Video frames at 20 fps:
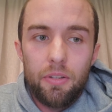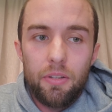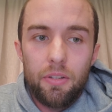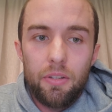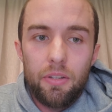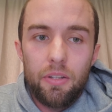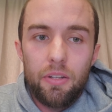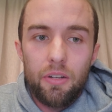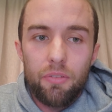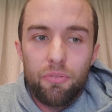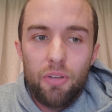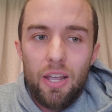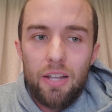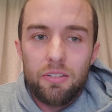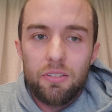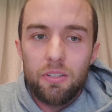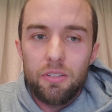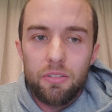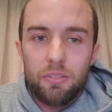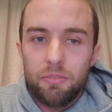in
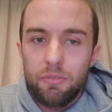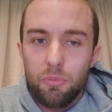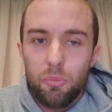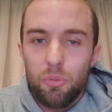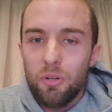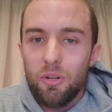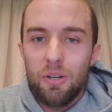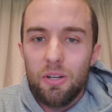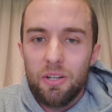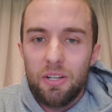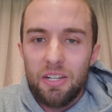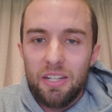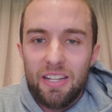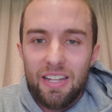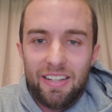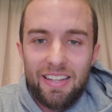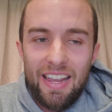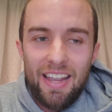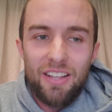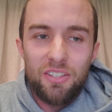effect, we're all going to
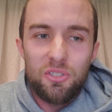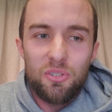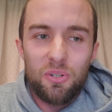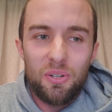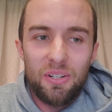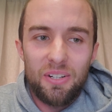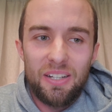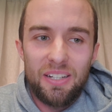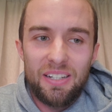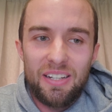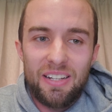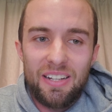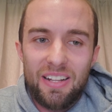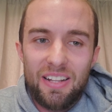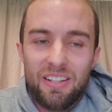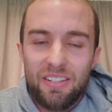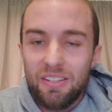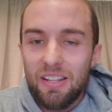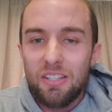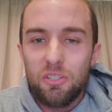get cancer,
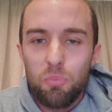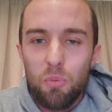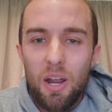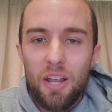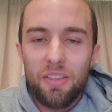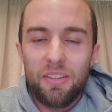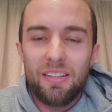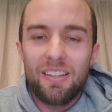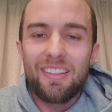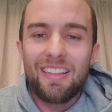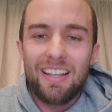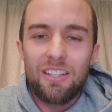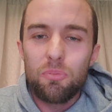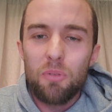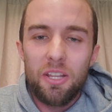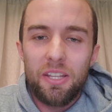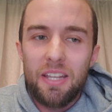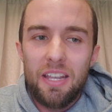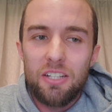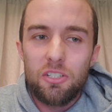and, that's why the, and that's
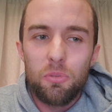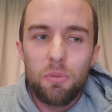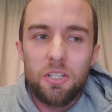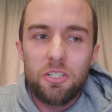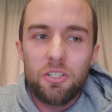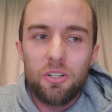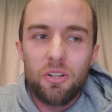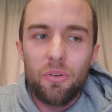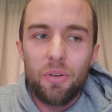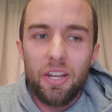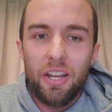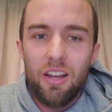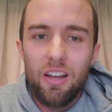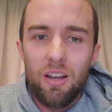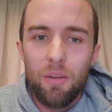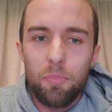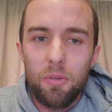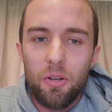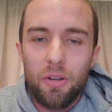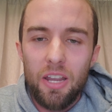why the cancer rates are going
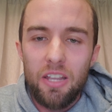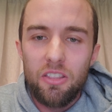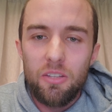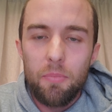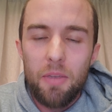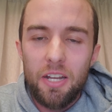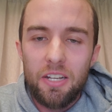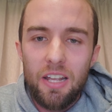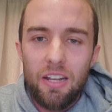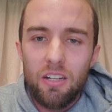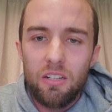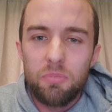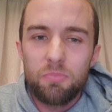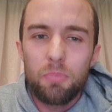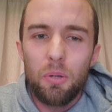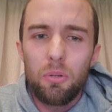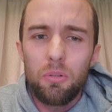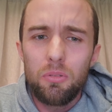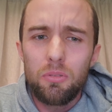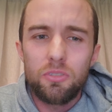up. Okay, the magnetic
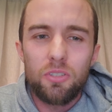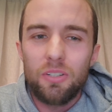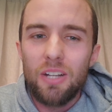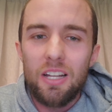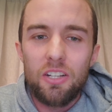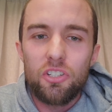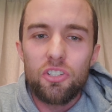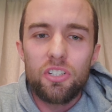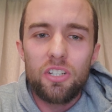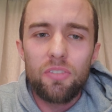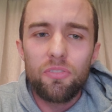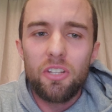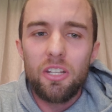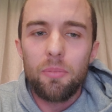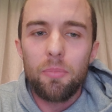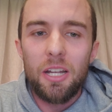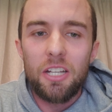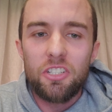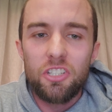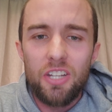poles are not
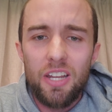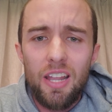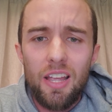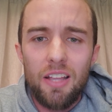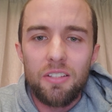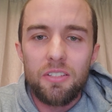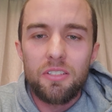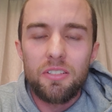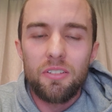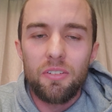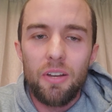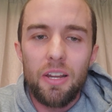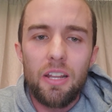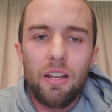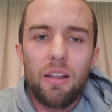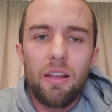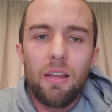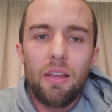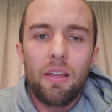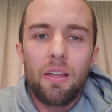shifting by chance,
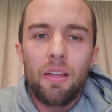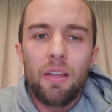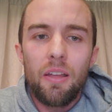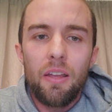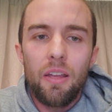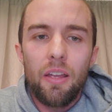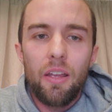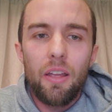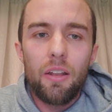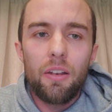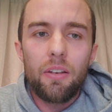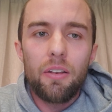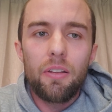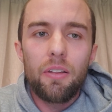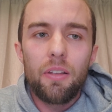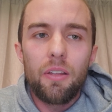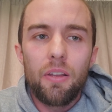right? And